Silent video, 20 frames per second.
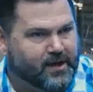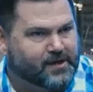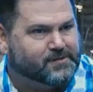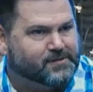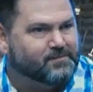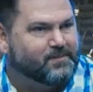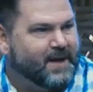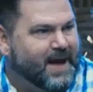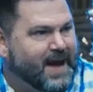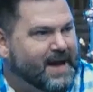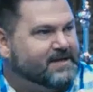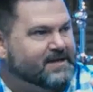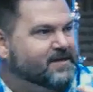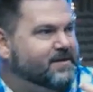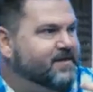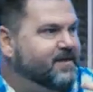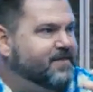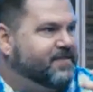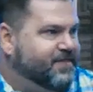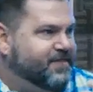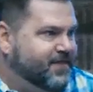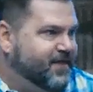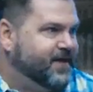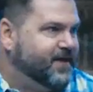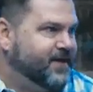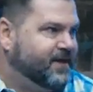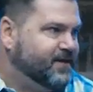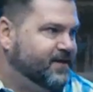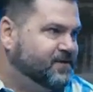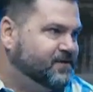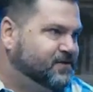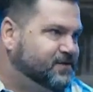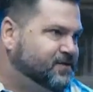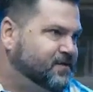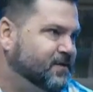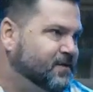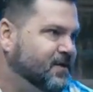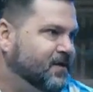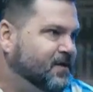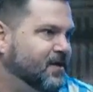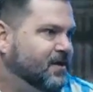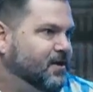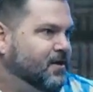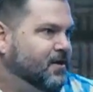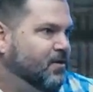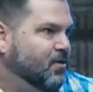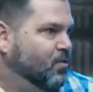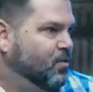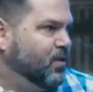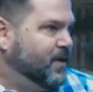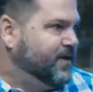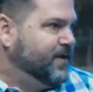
us back to the things we